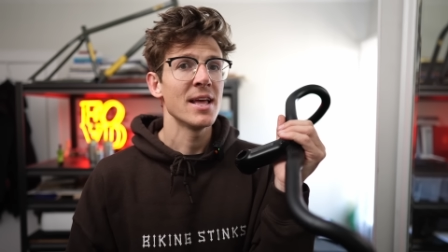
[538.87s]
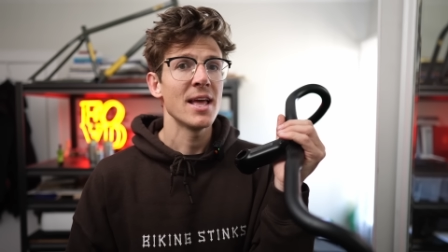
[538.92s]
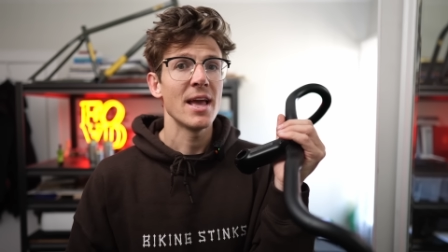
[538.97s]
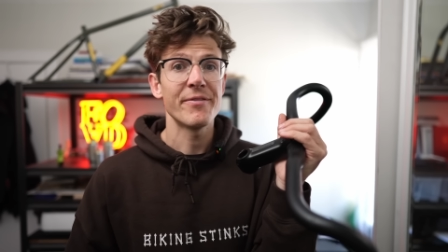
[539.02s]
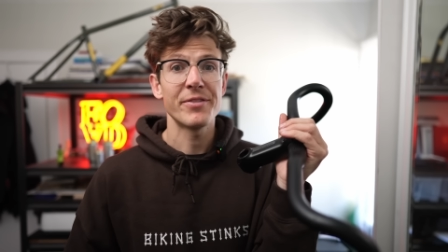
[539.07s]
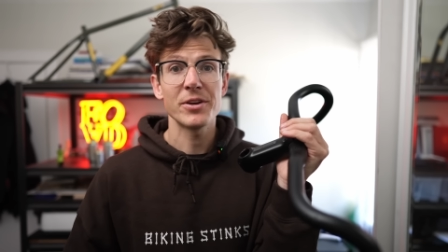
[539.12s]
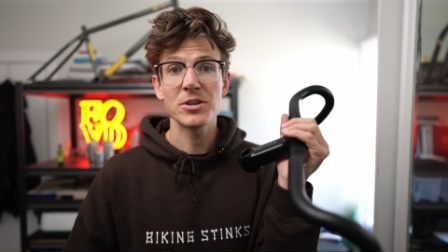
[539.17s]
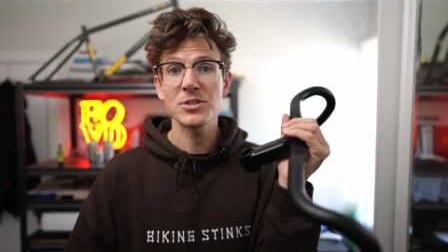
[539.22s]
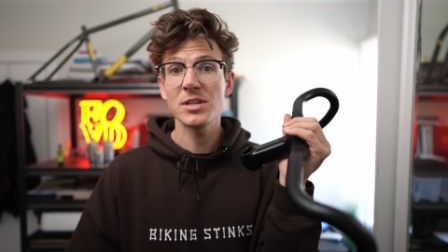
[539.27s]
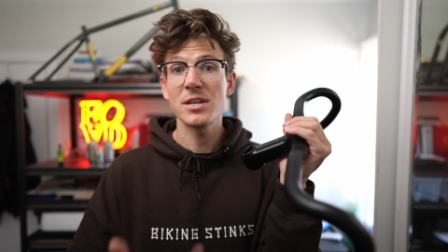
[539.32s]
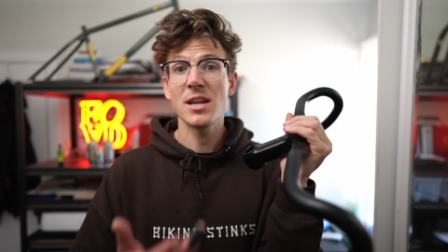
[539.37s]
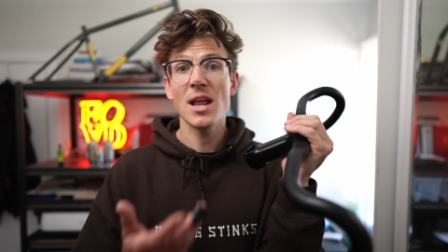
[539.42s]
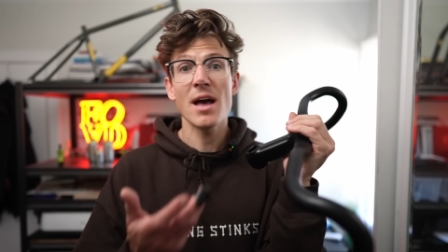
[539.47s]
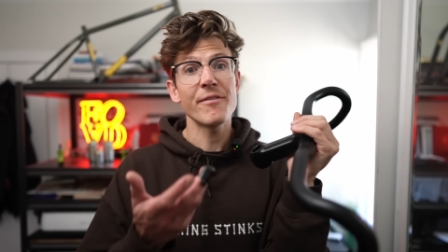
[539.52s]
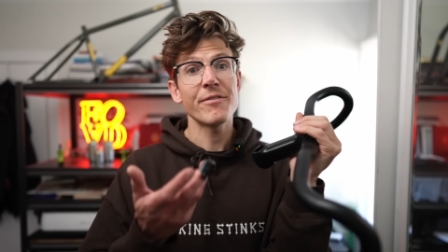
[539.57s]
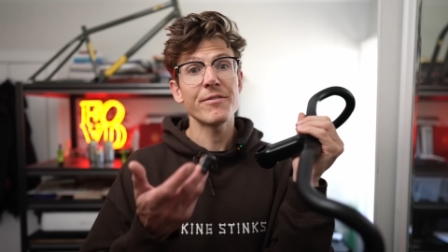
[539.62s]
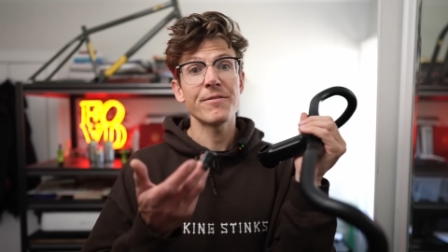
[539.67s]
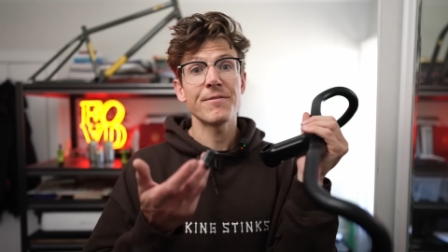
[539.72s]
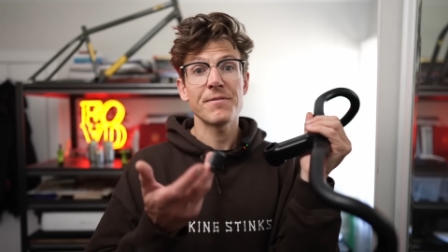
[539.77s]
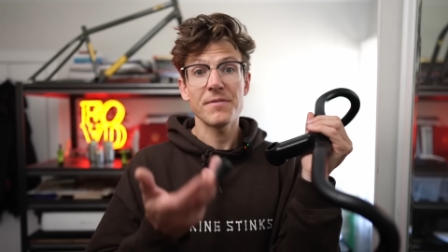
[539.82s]
if there's
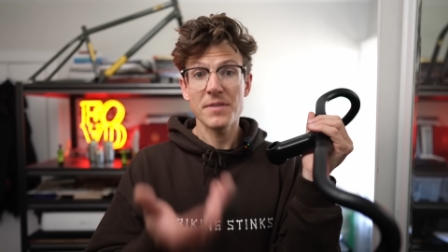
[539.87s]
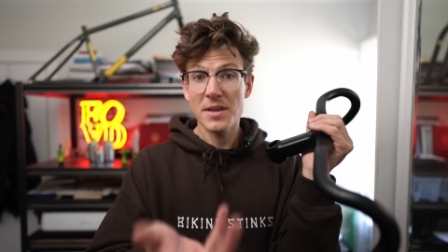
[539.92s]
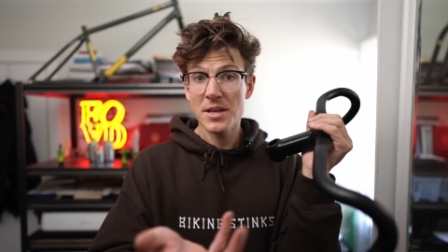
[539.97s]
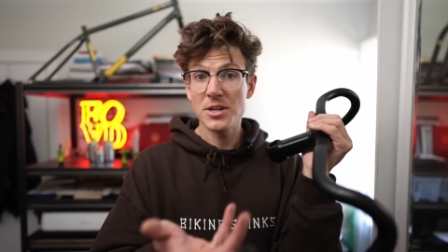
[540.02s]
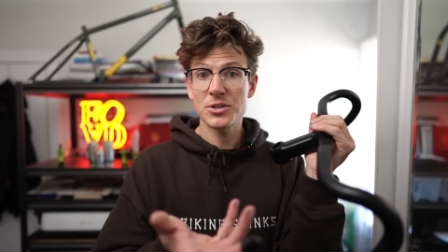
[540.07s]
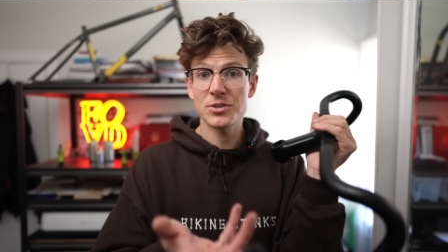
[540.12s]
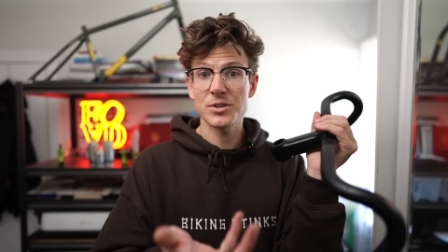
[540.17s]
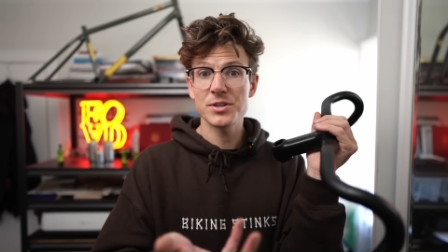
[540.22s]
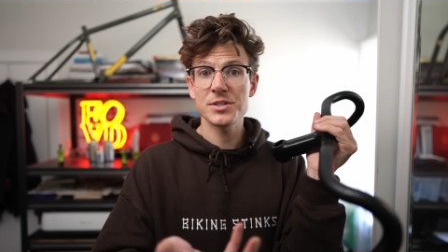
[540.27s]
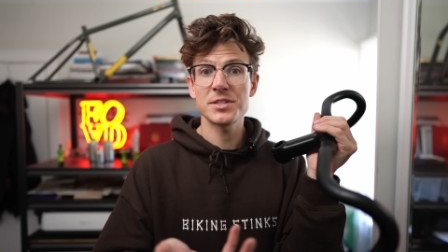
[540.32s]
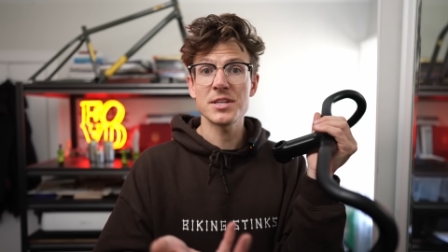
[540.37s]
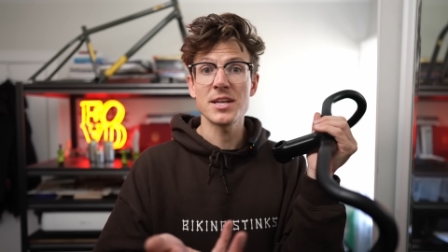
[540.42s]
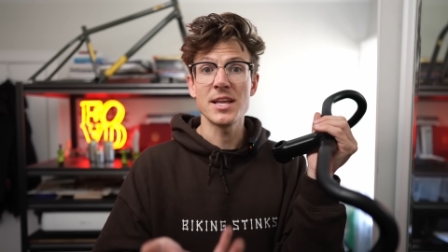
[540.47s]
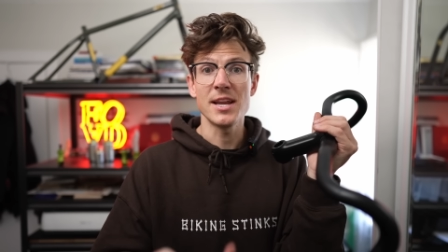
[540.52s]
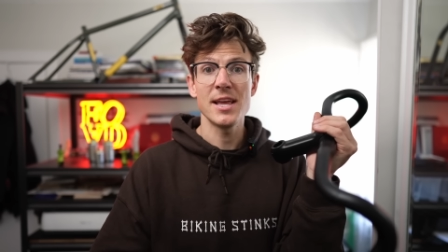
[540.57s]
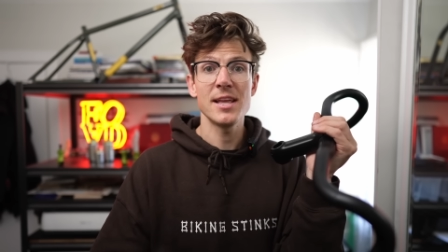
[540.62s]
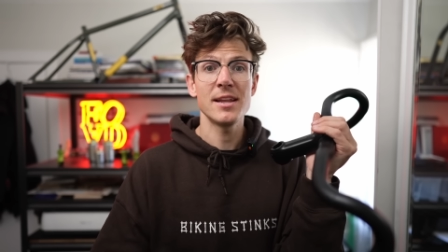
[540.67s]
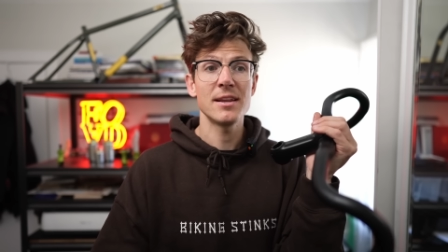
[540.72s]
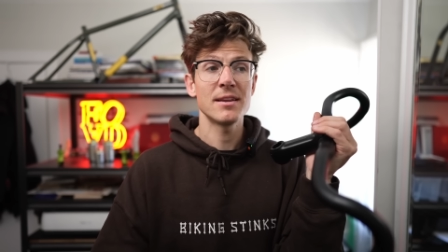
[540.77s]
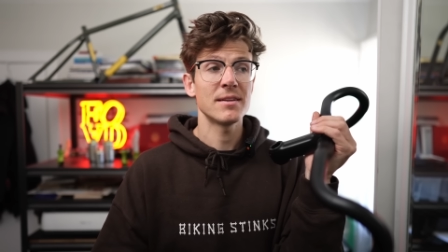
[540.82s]
enough interest
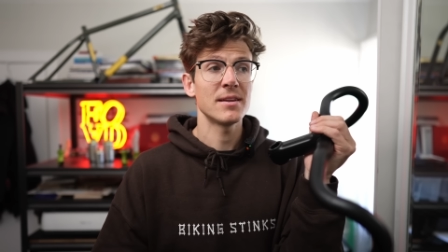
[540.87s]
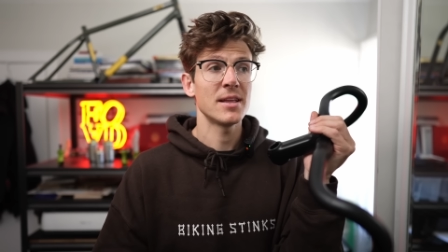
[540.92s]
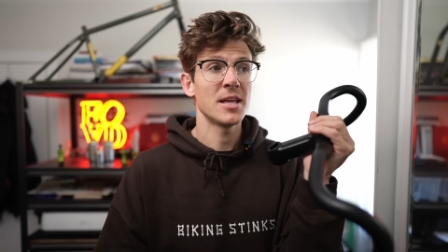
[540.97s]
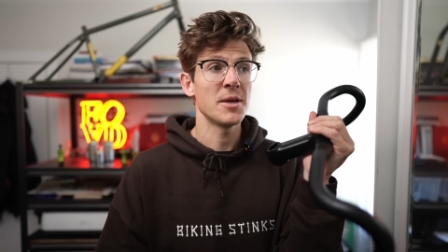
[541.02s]
in it,